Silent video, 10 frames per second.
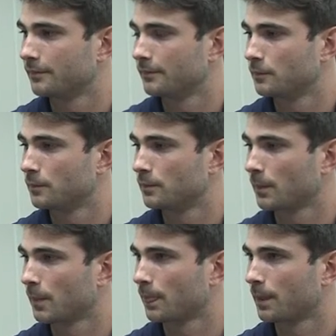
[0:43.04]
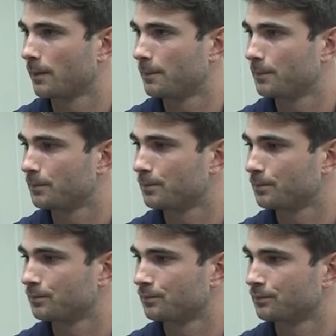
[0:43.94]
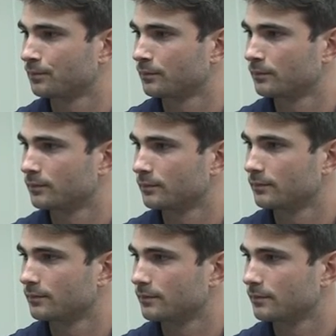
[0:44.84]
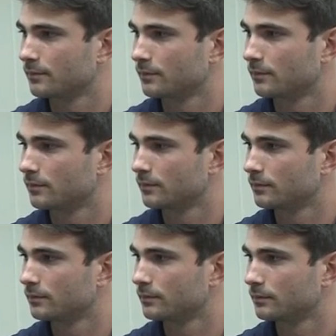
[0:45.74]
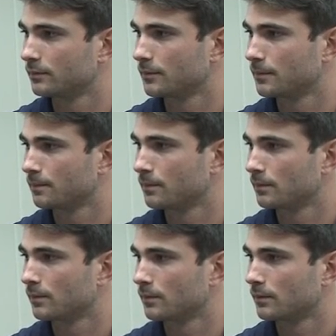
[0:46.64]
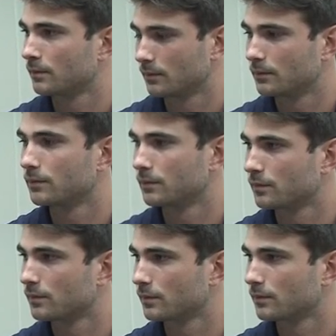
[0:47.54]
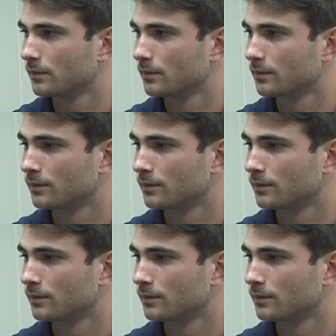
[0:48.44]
(not speaking)